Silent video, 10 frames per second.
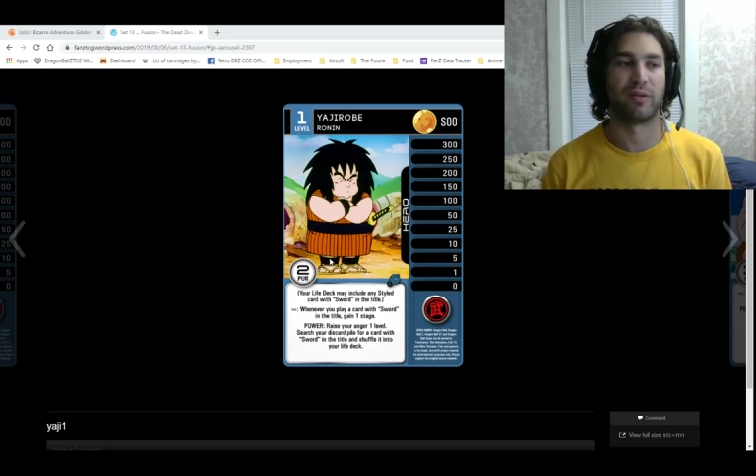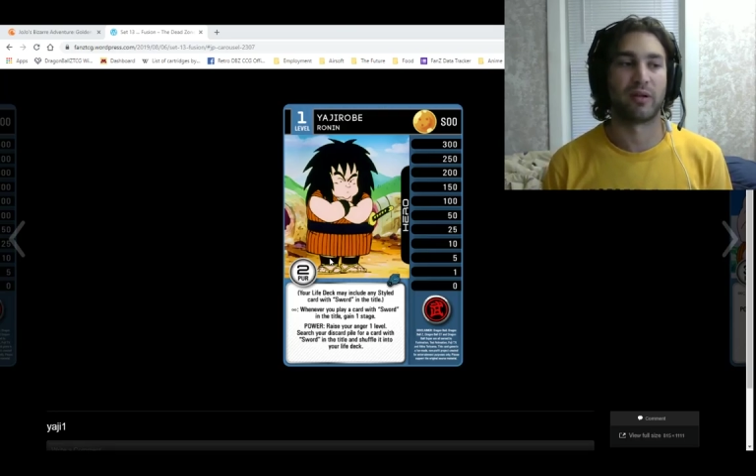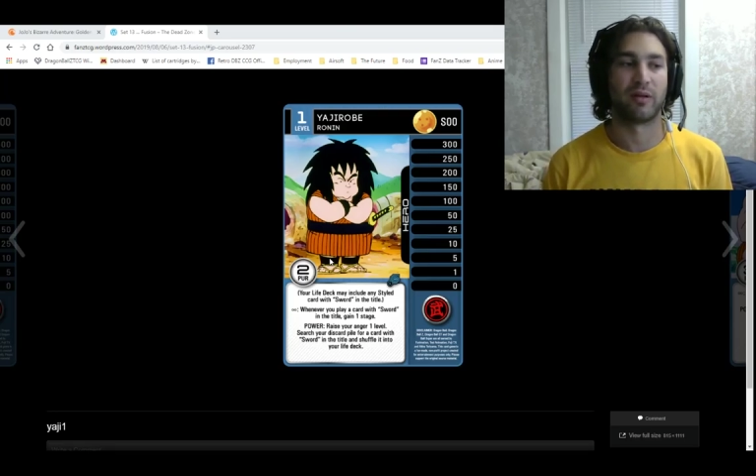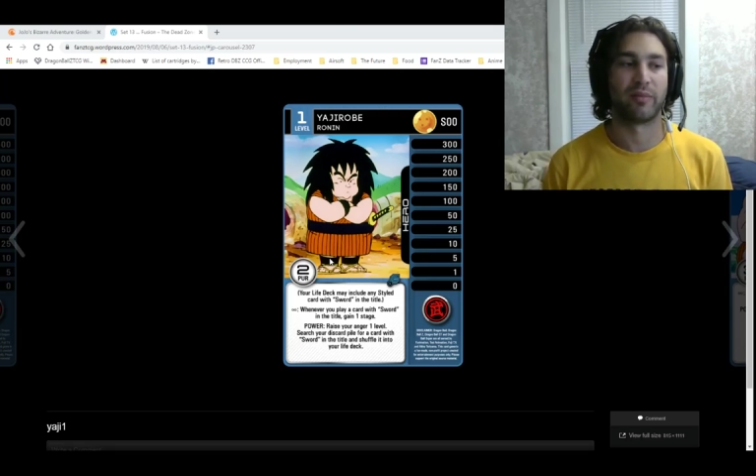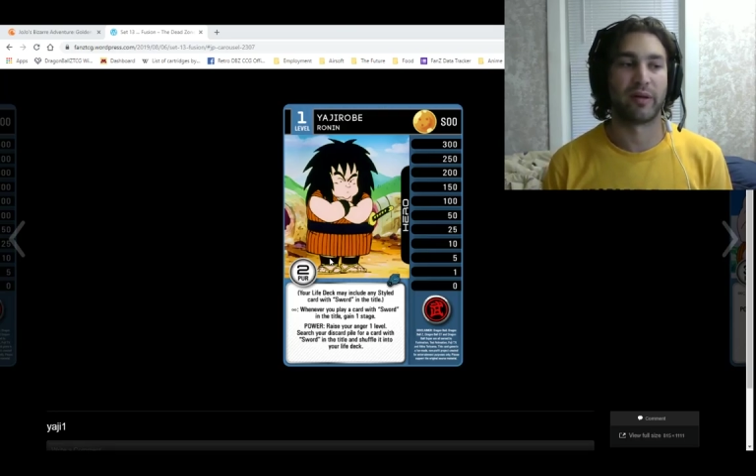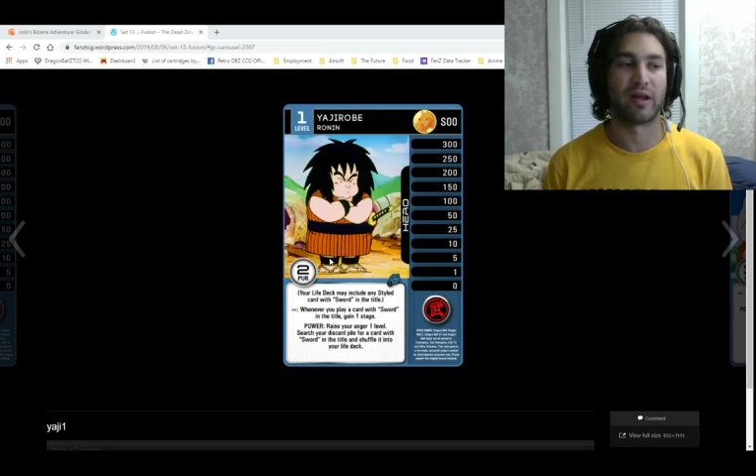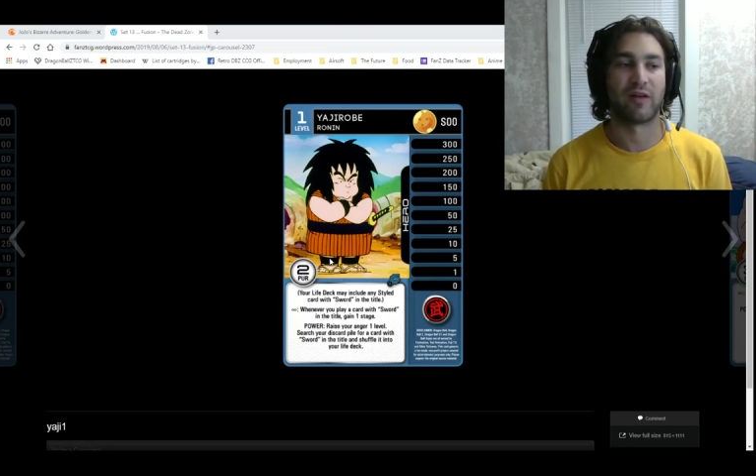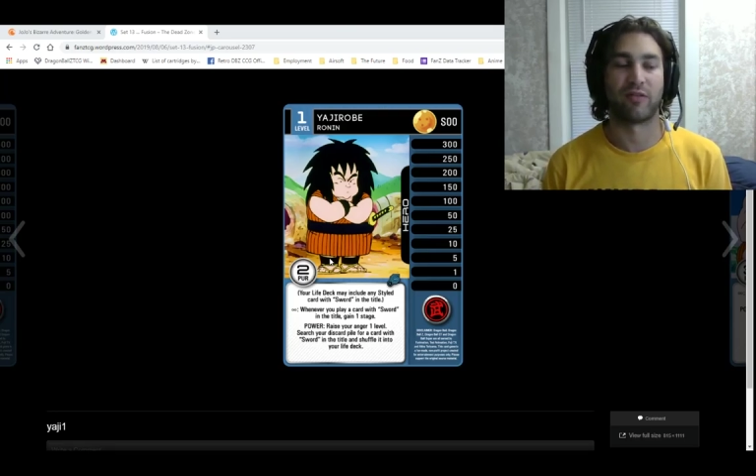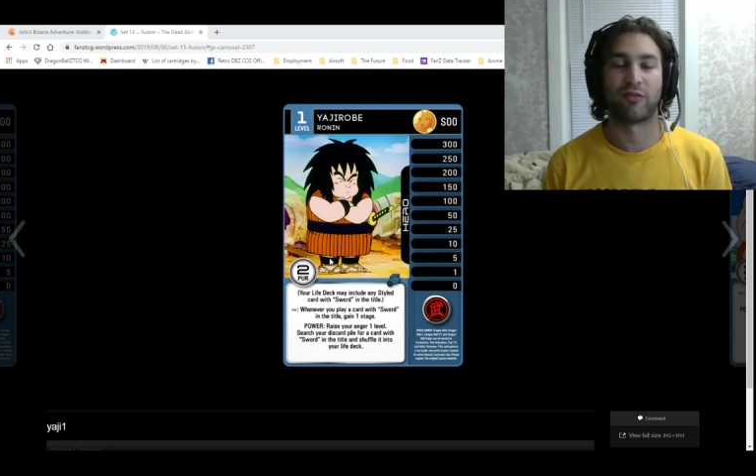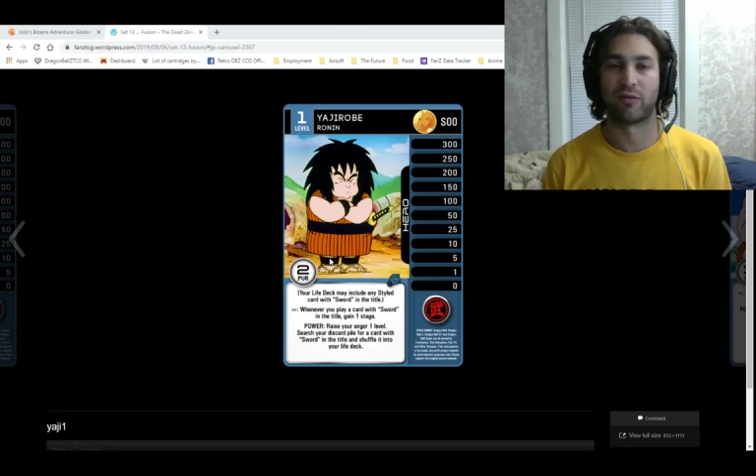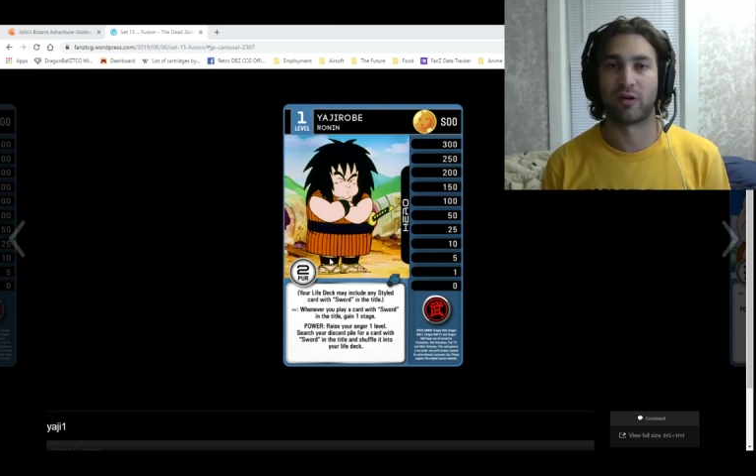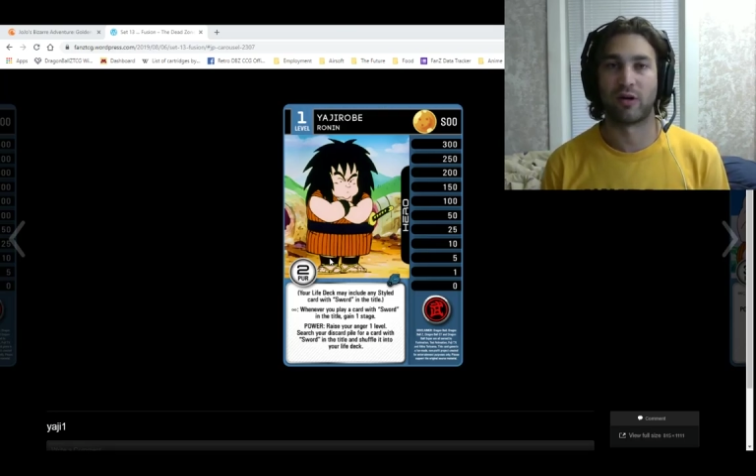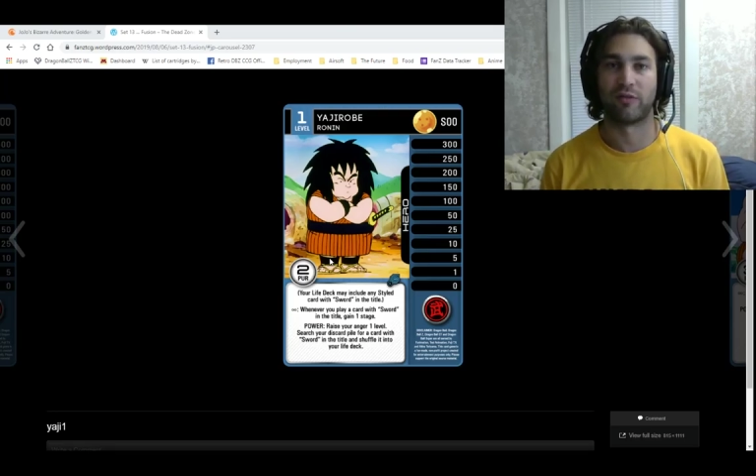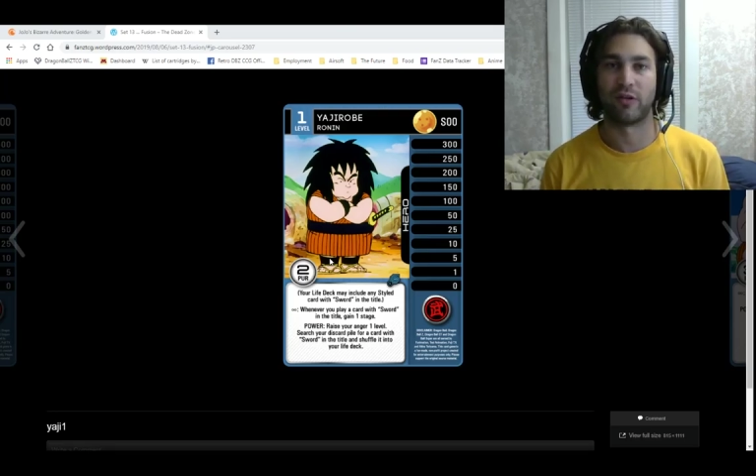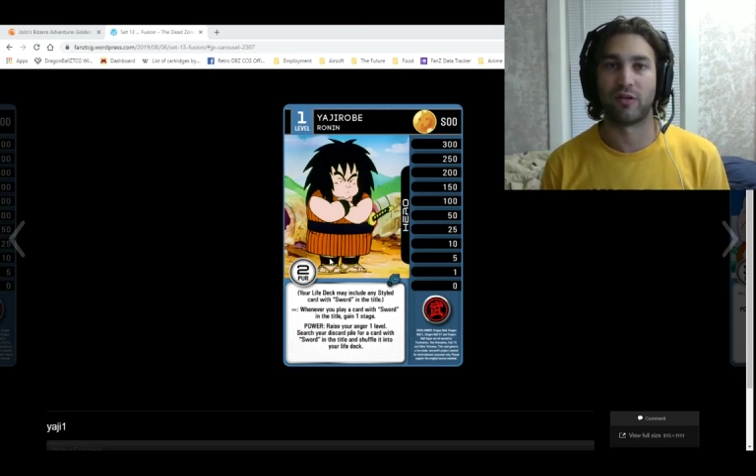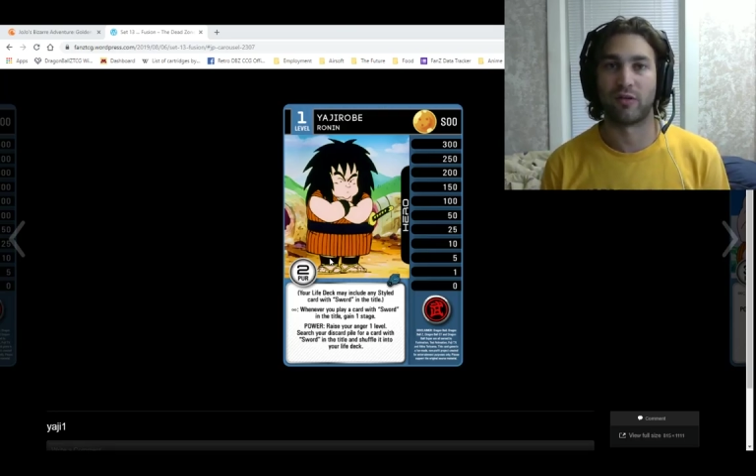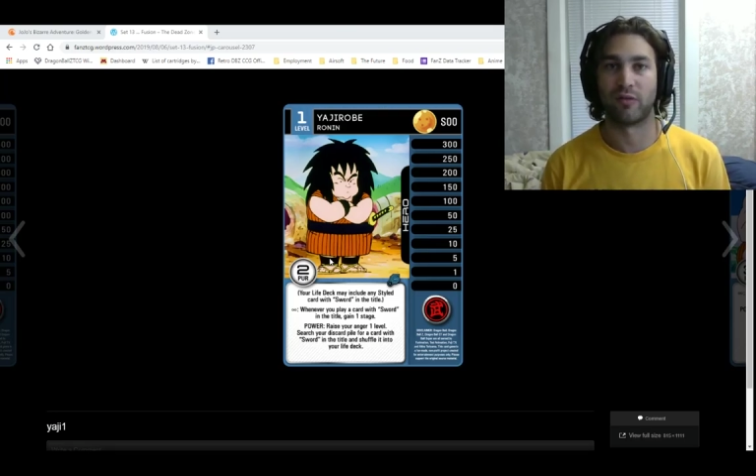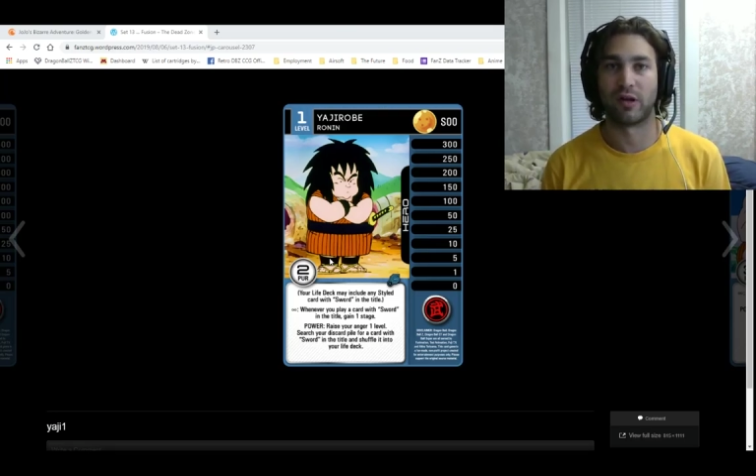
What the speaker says: but about half the sword cards that you can